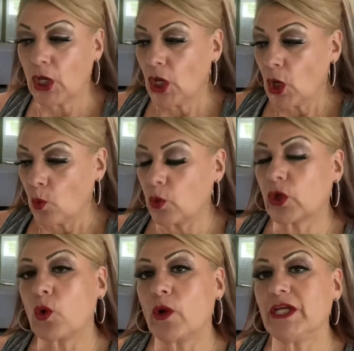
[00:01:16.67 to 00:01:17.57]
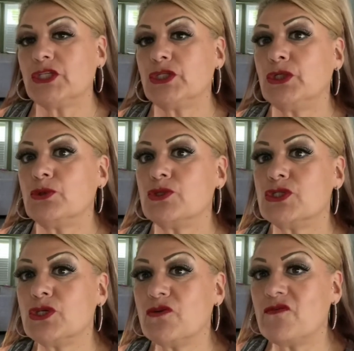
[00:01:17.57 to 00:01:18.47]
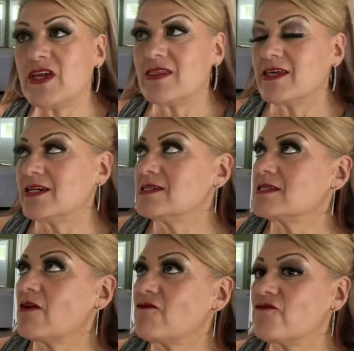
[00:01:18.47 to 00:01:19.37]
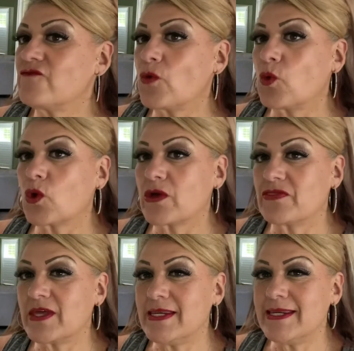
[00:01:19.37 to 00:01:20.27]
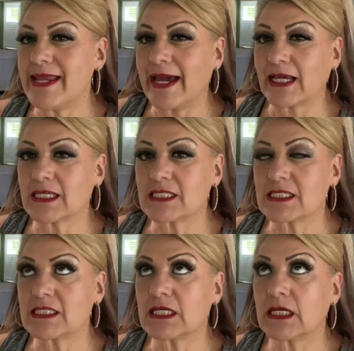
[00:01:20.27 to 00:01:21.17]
We're going to sous vide this for the next